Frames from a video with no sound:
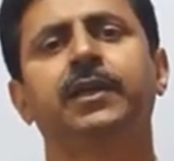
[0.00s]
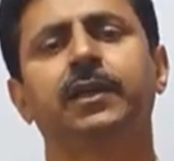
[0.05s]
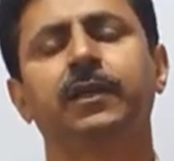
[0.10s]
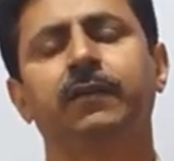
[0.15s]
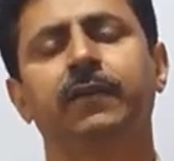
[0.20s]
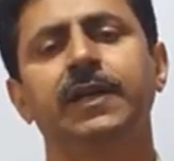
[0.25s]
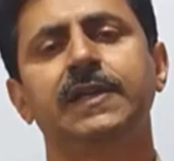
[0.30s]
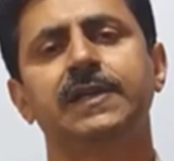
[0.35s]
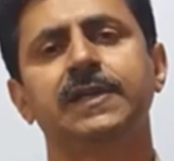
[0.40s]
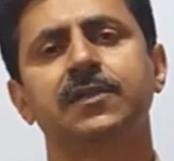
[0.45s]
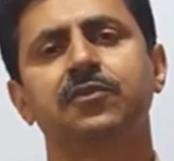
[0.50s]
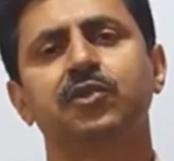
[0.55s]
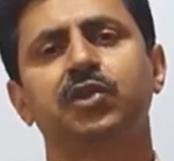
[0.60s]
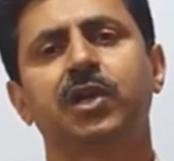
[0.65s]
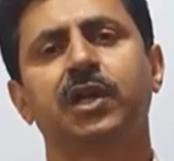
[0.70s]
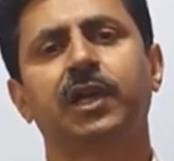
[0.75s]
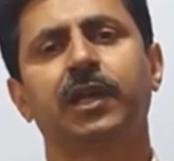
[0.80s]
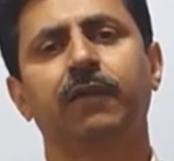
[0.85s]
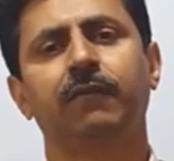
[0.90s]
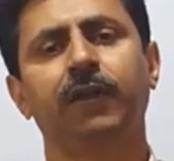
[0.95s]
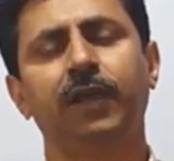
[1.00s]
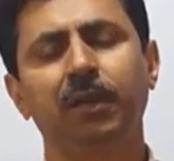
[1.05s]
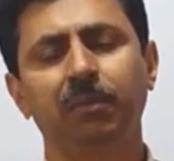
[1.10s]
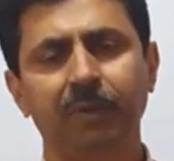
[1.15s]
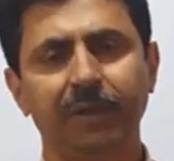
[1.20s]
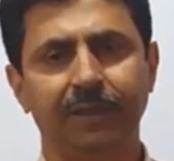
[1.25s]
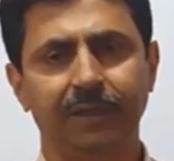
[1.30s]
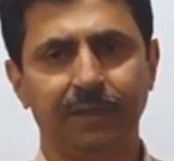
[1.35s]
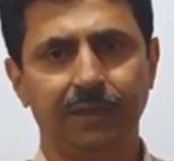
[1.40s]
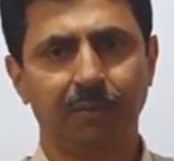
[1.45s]
devices which are available
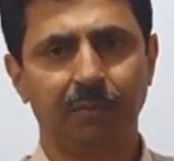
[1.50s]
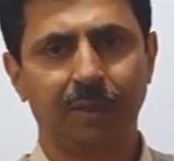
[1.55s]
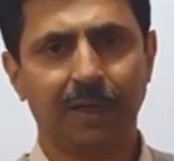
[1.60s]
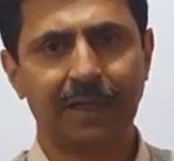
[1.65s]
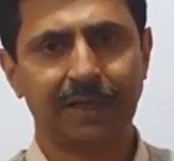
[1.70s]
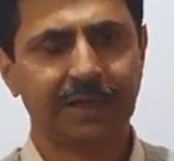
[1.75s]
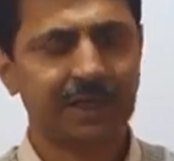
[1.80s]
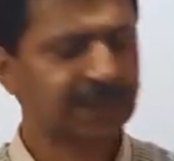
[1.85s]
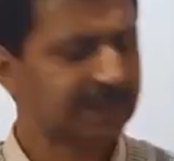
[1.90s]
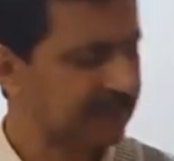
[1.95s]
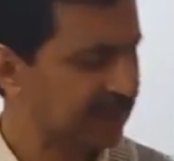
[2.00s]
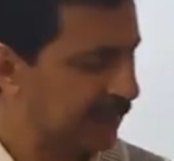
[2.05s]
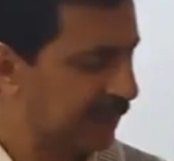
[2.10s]
in the market.